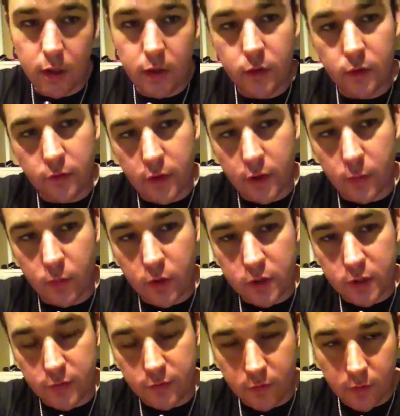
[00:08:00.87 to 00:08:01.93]
So if I'm
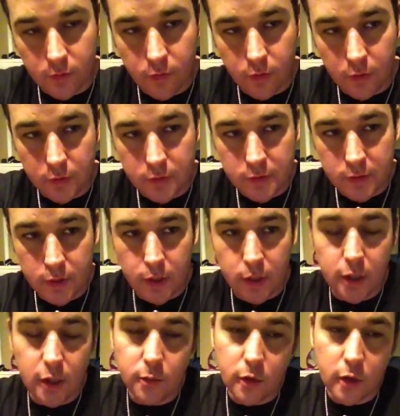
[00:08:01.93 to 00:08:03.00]
pushing 4 volts,
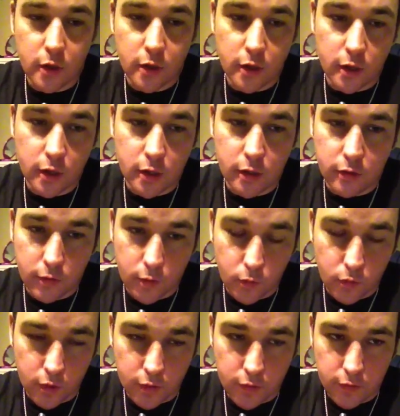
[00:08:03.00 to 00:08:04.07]
I'm not going to get
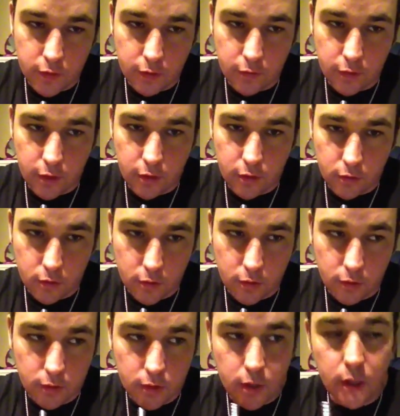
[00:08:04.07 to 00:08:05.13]
3.7 under
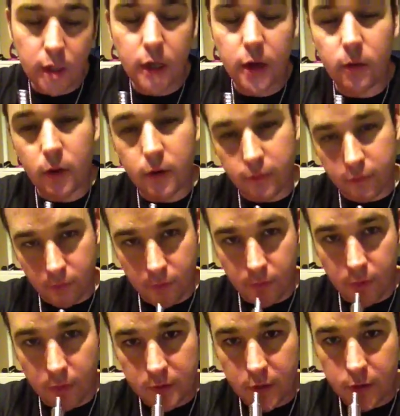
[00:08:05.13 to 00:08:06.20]
load. I want 4
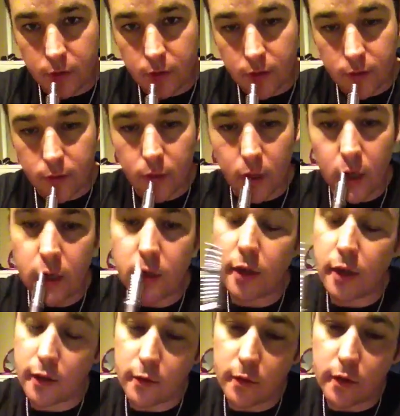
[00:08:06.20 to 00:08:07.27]
volts under load, and
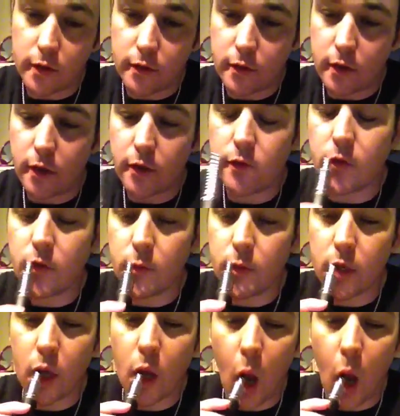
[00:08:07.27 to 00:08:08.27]
that's what this does for me.